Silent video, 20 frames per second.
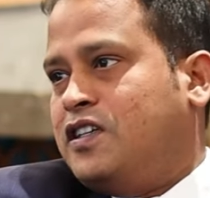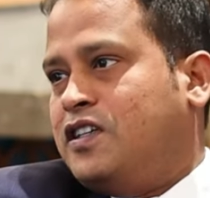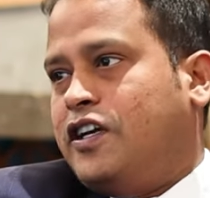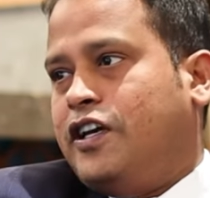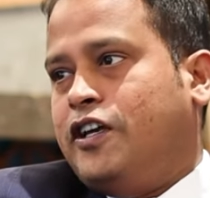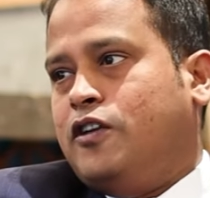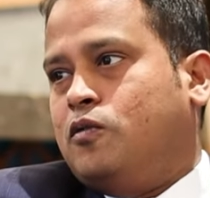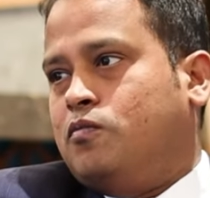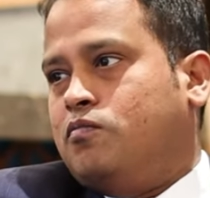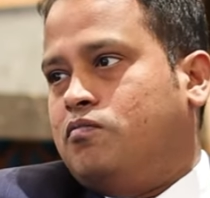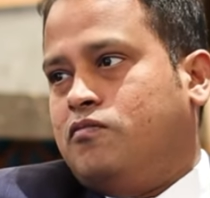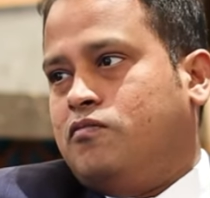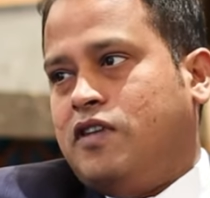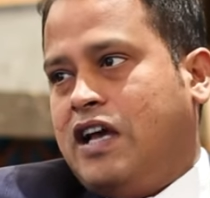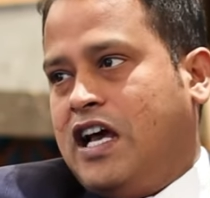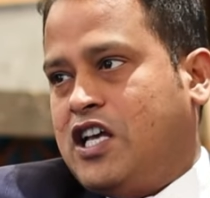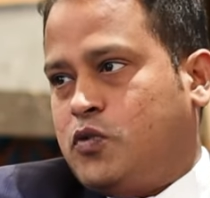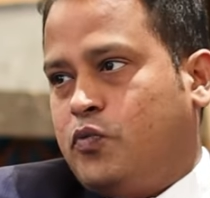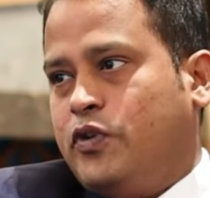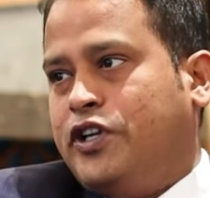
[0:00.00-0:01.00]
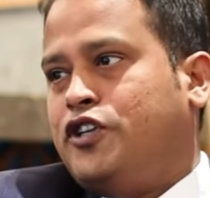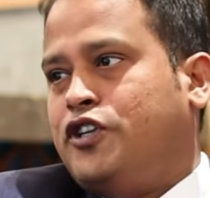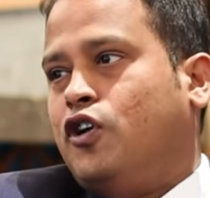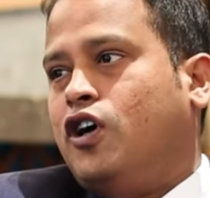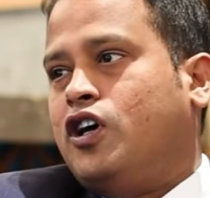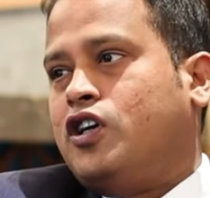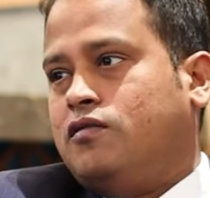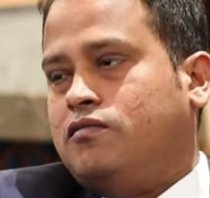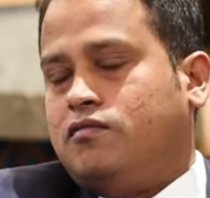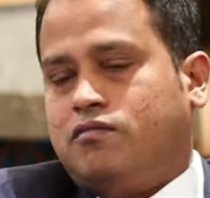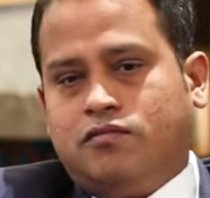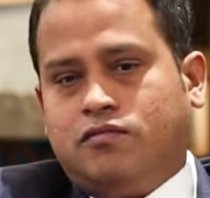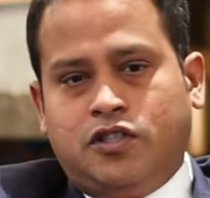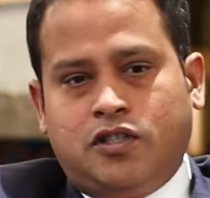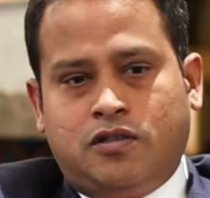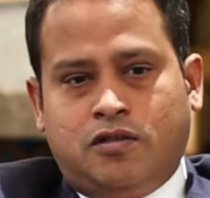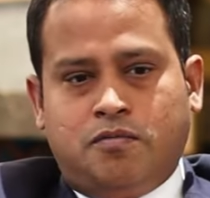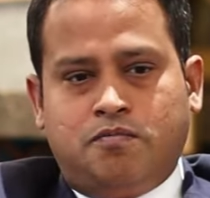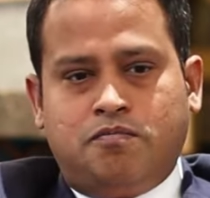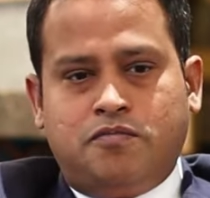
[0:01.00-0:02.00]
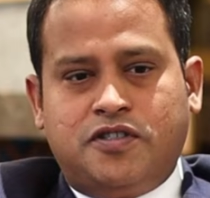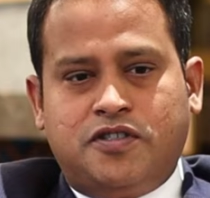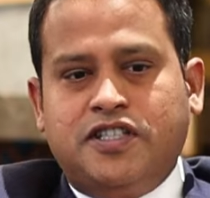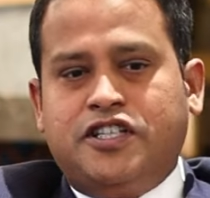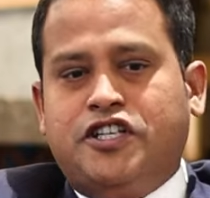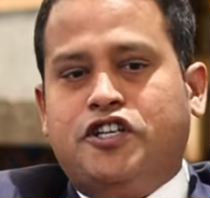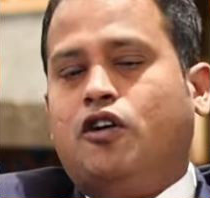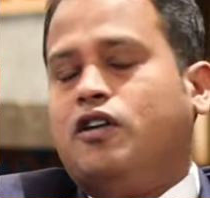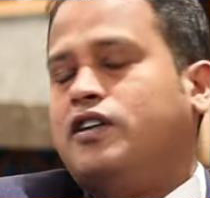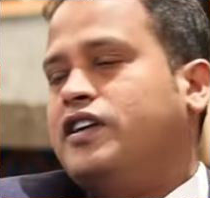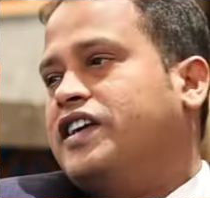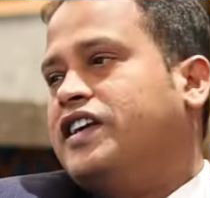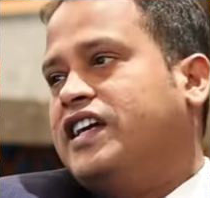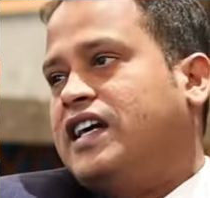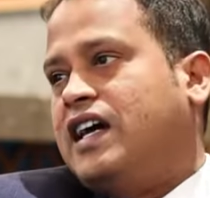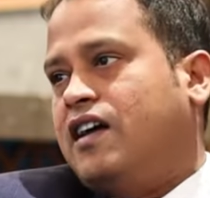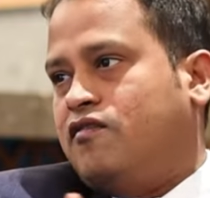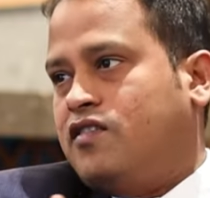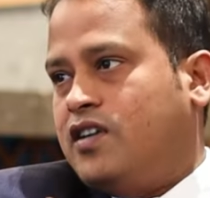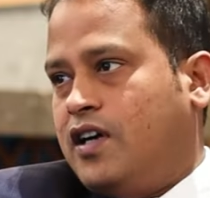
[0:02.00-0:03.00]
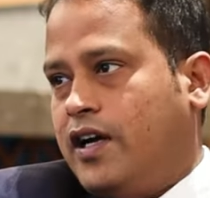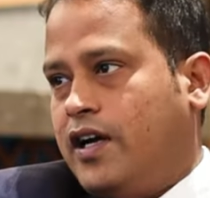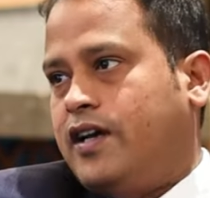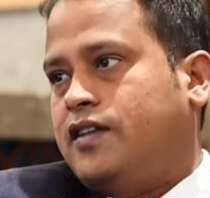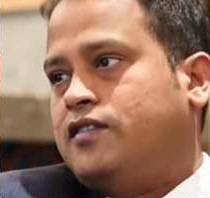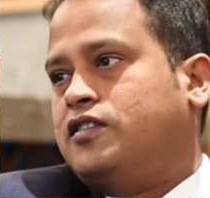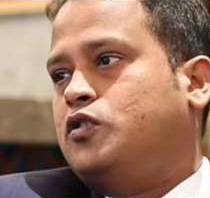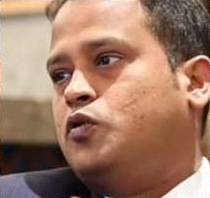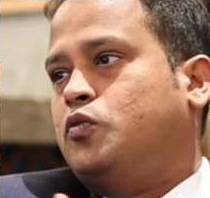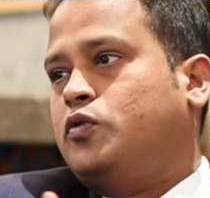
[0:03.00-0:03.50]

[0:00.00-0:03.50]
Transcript: you know, as we talk, the city already have Hyatt,